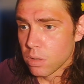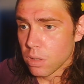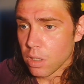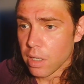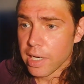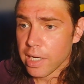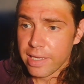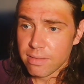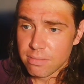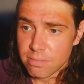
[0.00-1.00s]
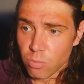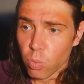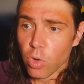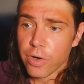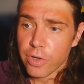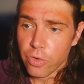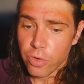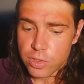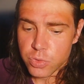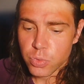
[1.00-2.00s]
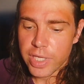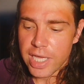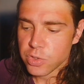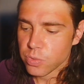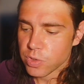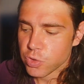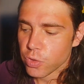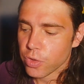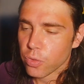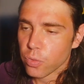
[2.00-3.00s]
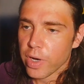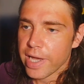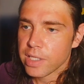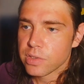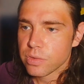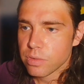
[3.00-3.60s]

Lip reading: I wanted her to get to a certain weight,